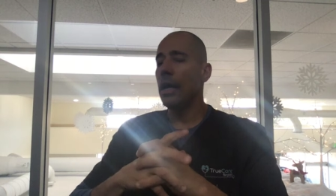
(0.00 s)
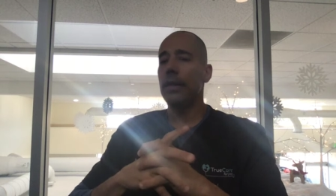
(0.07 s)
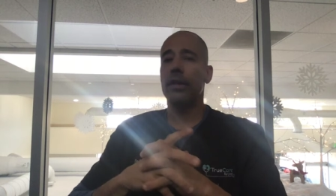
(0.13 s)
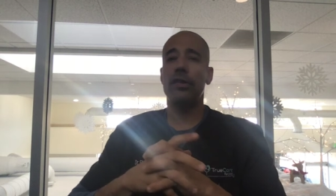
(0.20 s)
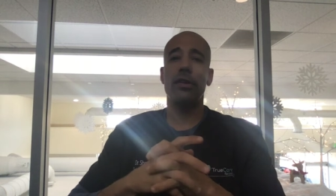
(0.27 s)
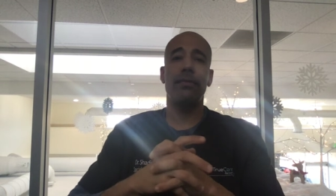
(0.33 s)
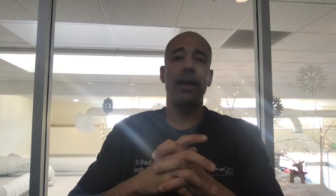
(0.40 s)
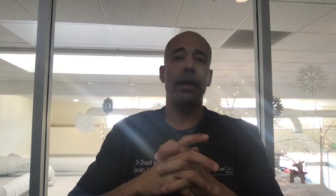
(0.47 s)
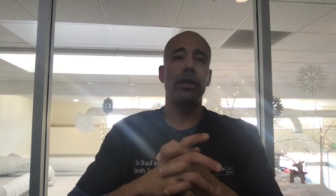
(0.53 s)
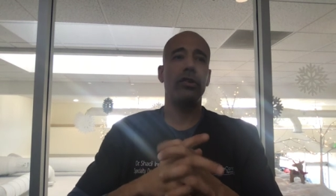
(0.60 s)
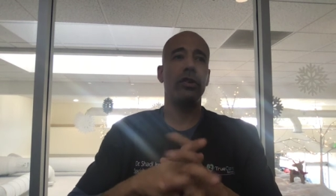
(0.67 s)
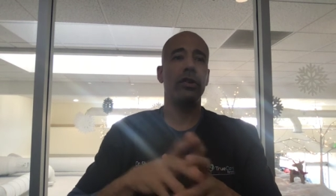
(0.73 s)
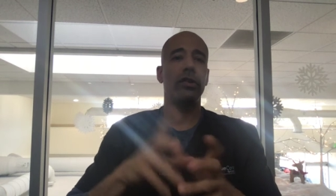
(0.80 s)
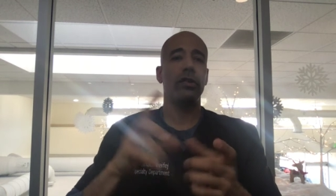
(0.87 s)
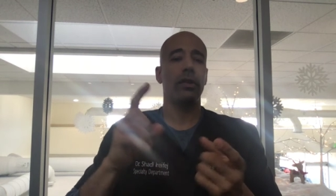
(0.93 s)

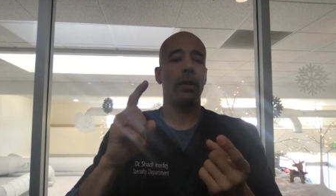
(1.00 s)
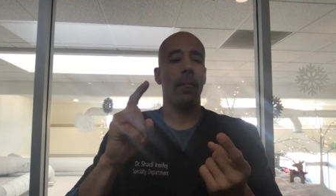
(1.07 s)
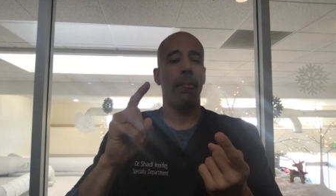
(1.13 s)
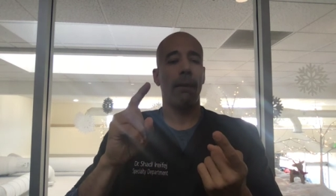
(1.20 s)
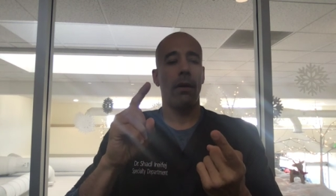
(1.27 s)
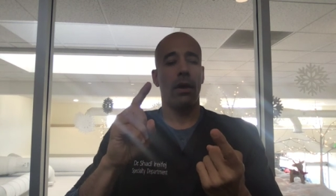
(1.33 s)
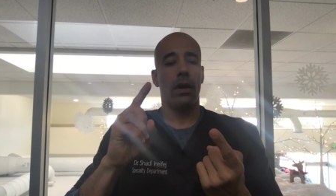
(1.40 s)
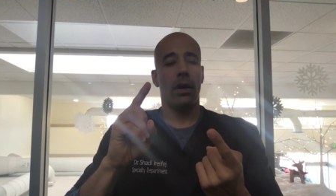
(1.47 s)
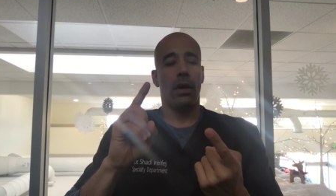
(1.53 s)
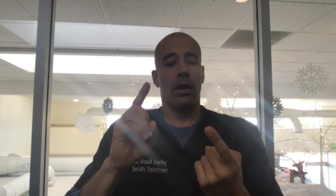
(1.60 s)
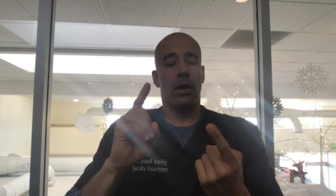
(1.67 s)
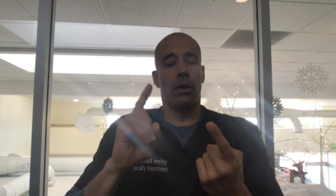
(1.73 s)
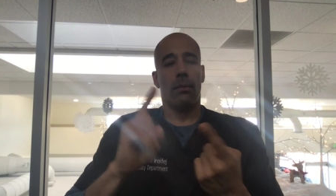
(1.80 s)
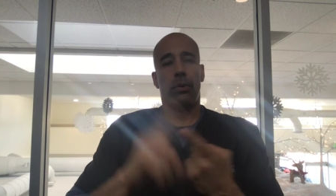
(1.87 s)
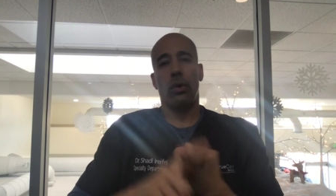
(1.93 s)
Disadvantages:
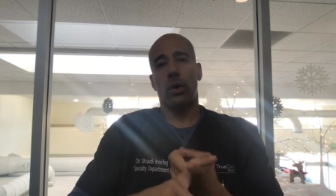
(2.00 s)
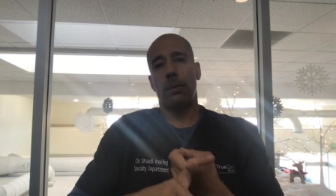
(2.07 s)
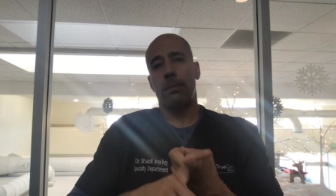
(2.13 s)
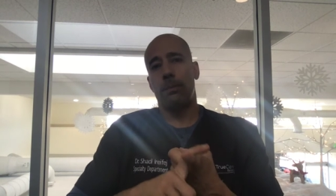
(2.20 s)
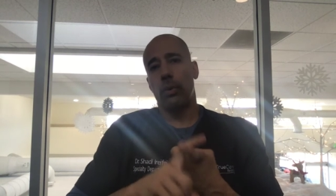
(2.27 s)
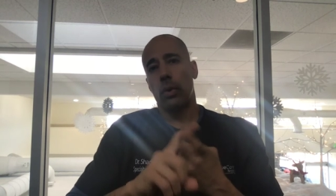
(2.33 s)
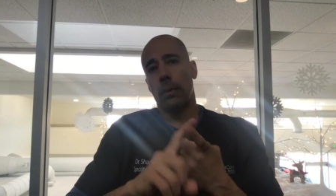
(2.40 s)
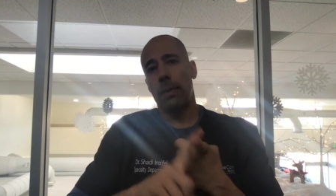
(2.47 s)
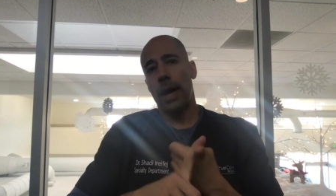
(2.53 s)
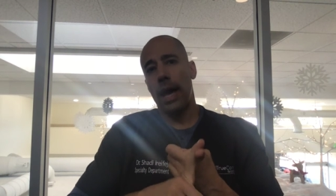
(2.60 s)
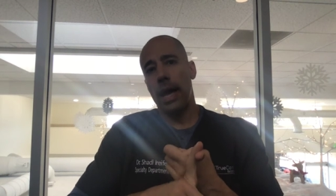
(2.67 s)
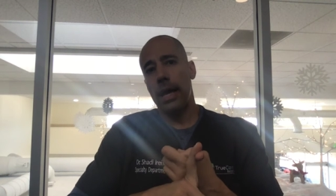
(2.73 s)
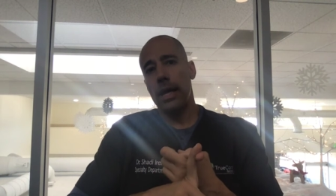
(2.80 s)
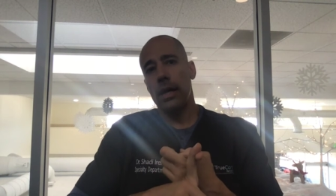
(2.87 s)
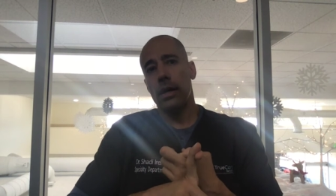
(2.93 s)
poor
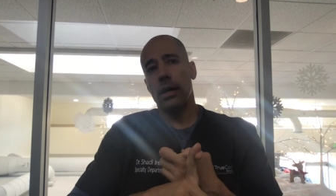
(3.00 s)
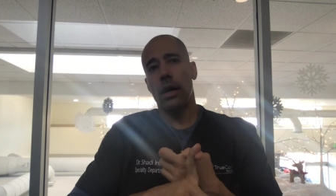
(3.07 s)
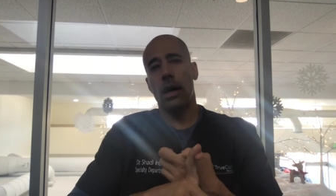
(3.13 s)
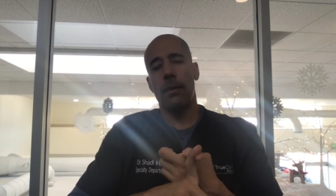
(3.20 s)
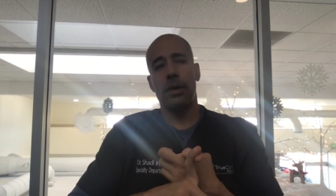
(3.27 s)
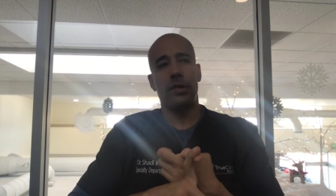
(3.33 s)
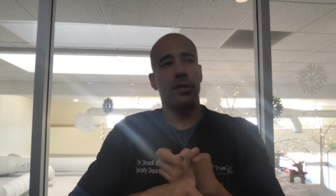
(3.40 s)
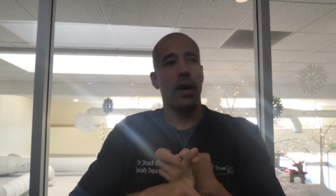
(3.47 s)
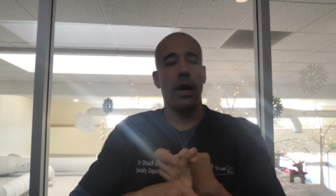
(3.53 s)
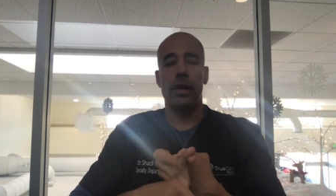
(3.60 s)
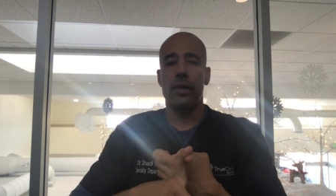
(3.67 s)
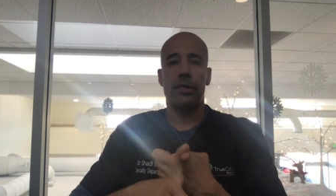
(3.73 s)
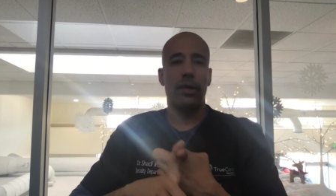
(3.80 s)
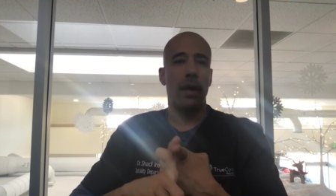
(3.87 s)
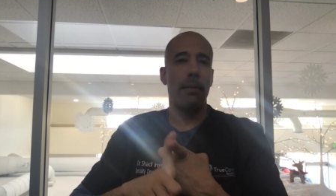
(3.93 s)
pay. It's
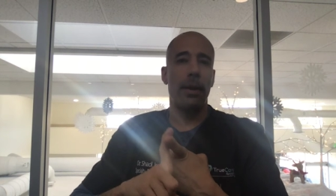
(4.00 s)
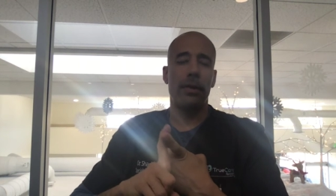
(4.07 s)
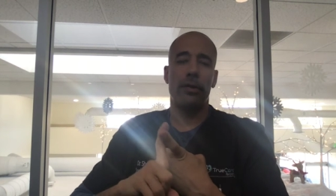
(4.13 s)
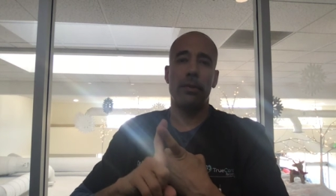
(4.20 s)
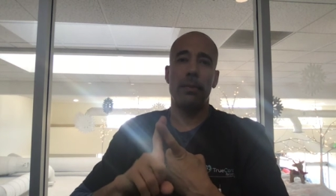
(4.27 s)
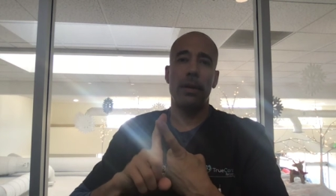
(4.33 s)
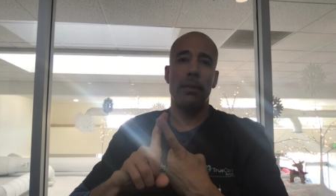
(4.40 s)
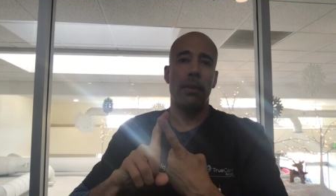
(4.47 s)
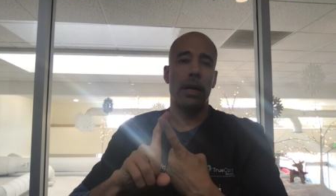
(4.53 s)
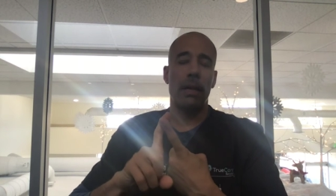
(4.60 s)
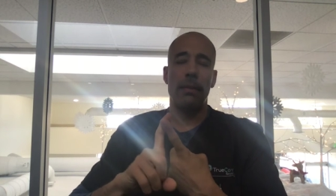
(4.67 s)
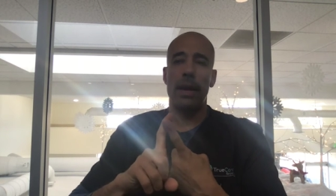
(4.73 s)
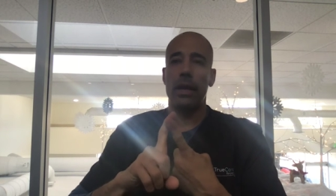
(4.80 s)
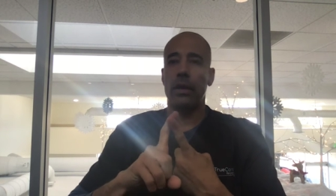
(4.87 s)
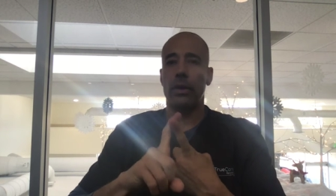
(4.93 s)
not meant to be a
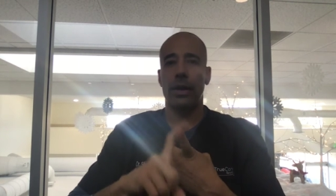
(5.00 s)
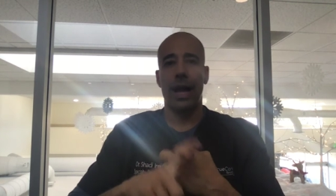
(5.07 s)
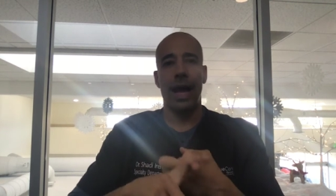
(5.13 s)
moneymaker